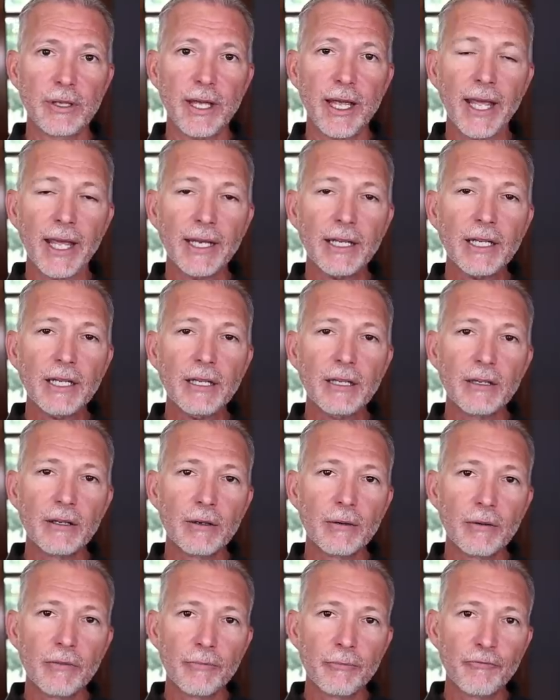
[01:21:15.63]
any
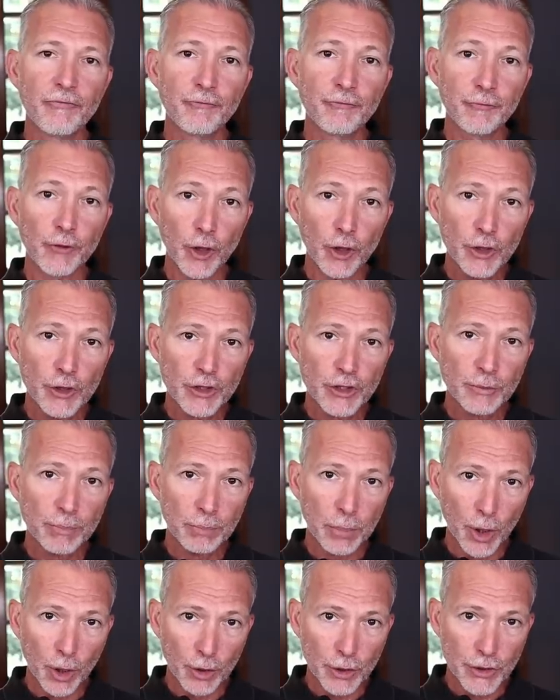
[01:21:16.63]
first
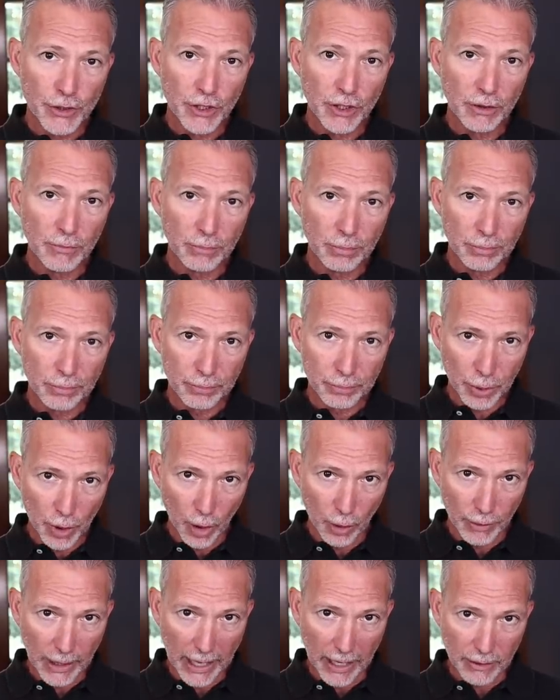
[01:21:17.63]
person
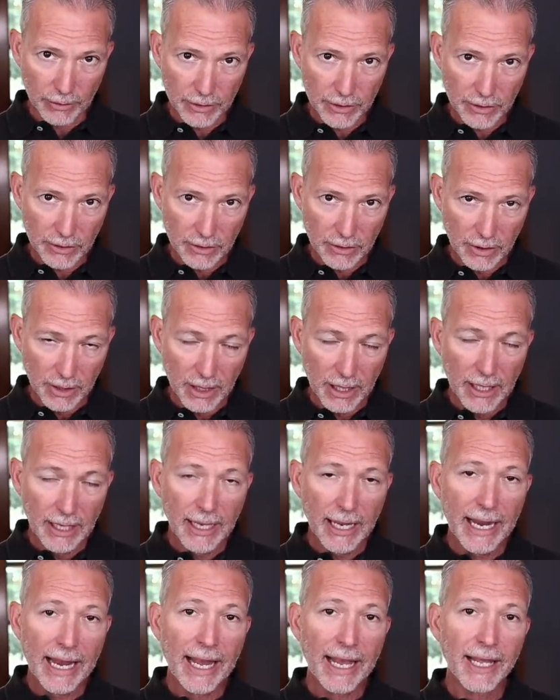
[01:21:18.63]
pronouns.
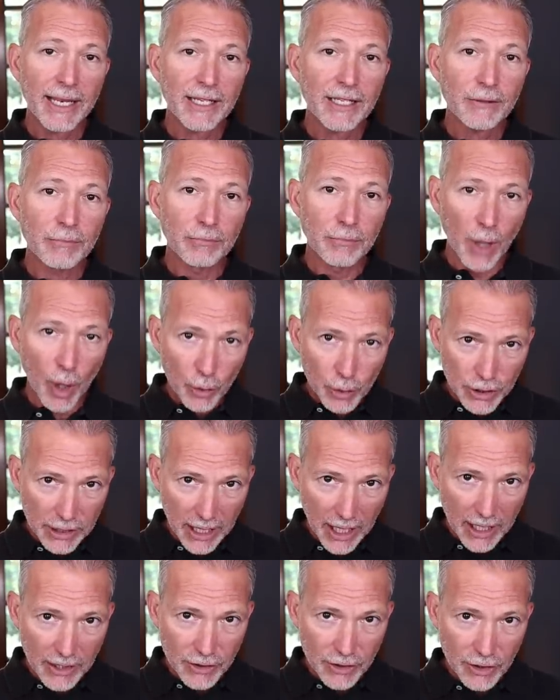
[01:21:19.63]
And in most
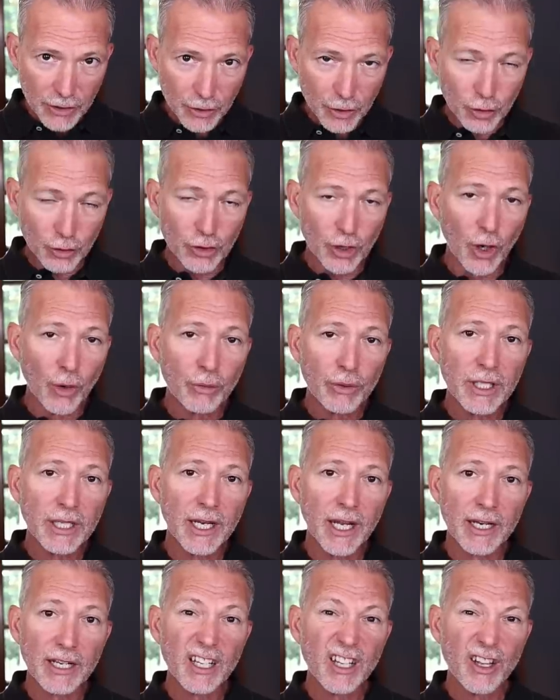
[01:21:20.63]
cases, you don't need
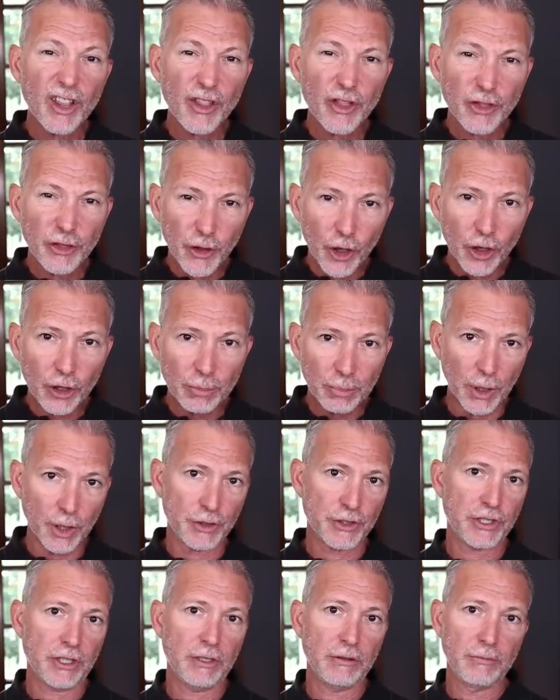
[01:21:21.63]
any third
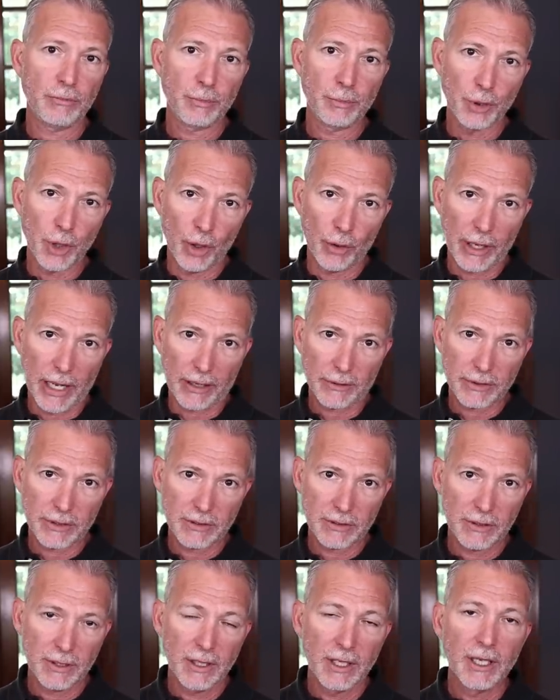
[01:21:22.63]
person pronouns
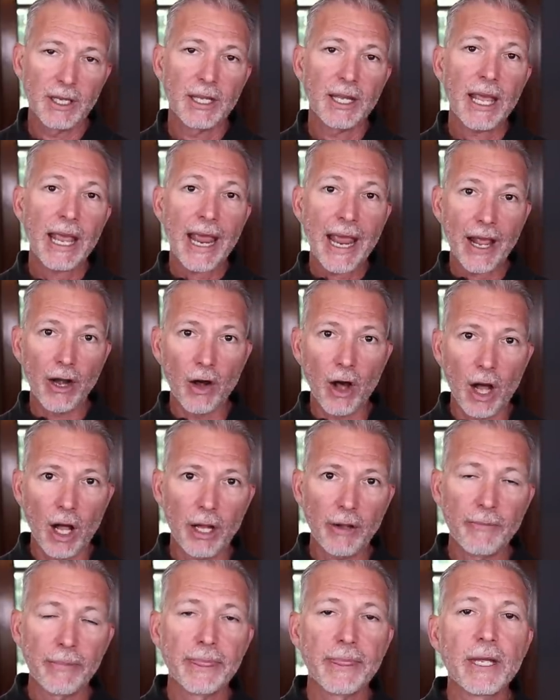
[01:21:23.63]
at
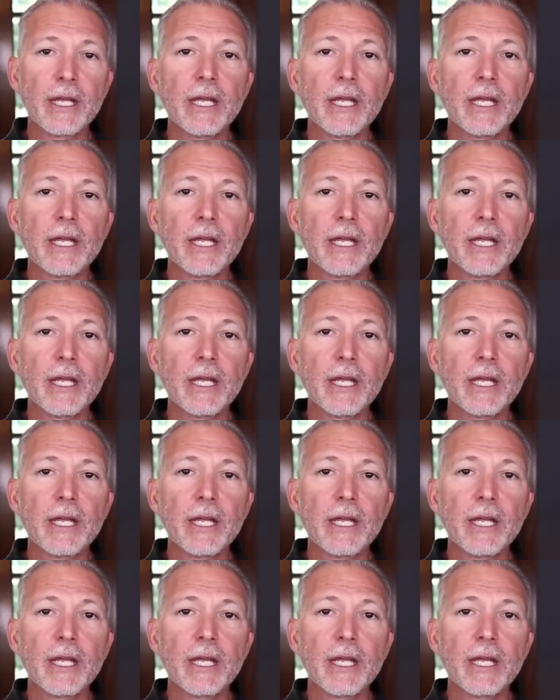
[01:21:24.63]
all.